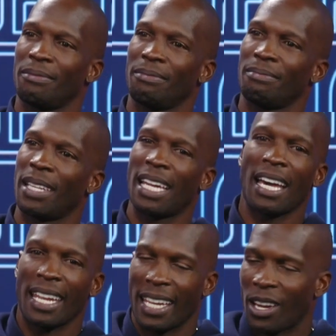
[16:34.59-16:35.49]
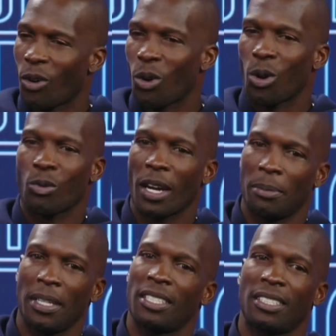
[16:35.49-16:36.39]
They got all the right
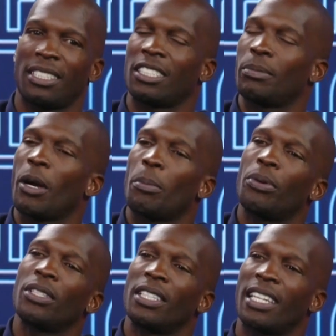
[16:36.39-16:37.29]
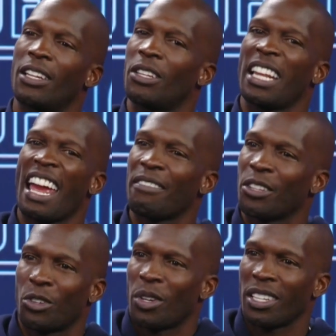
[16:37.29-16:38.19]
pieces. It's just about putting it together. They have the
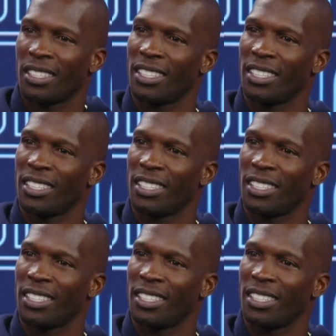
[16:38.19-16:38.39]
grit.